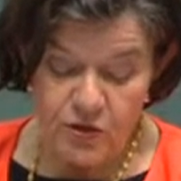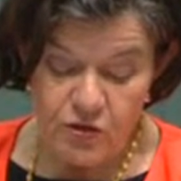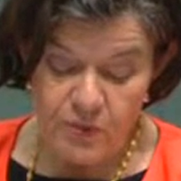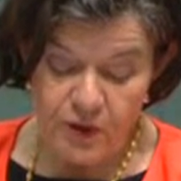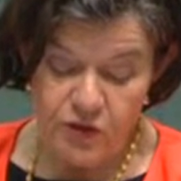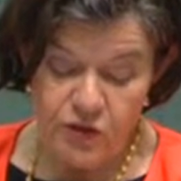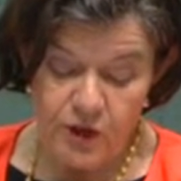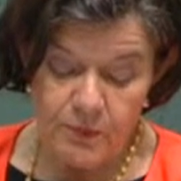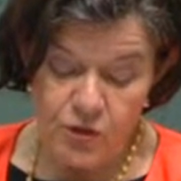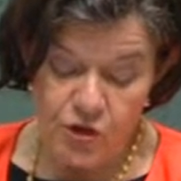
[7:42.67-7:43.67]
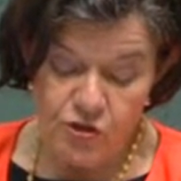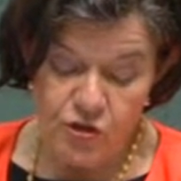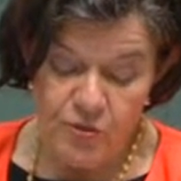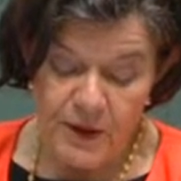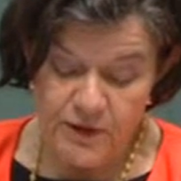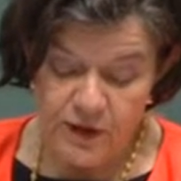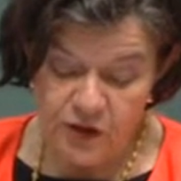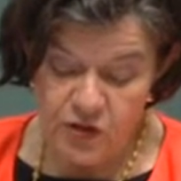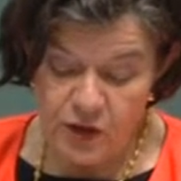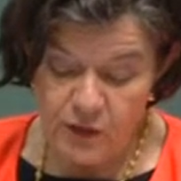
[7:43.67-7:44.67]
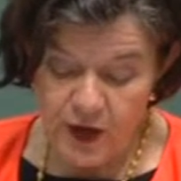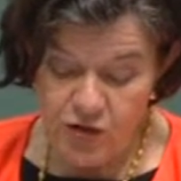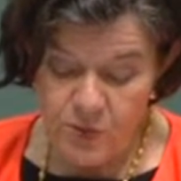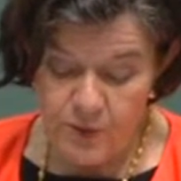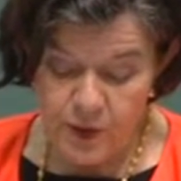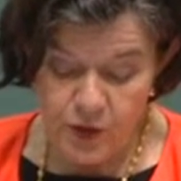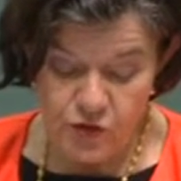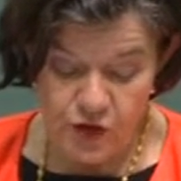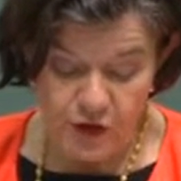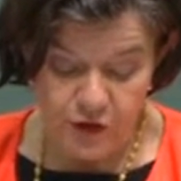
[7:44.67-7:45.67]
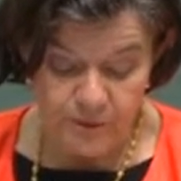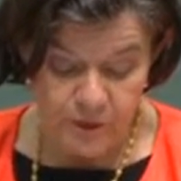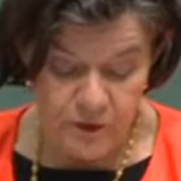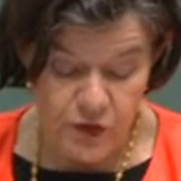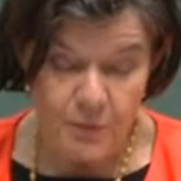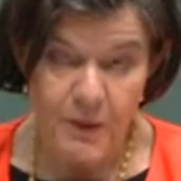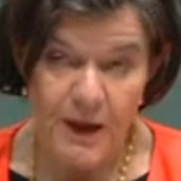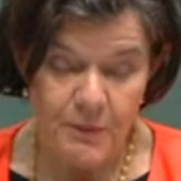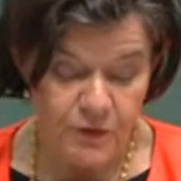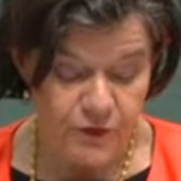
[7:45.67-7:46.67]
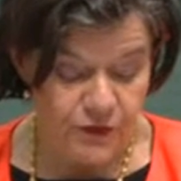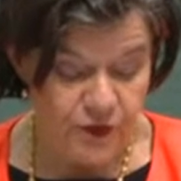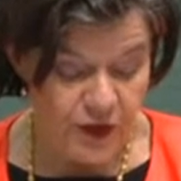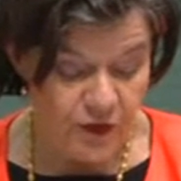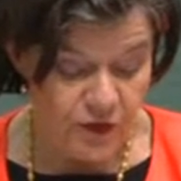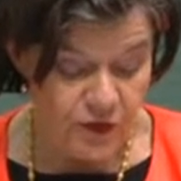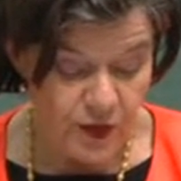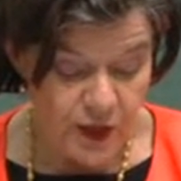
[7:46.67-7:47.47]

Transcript: Domestic Munitions Manufacturing Arrangement Project for the Department of Defence.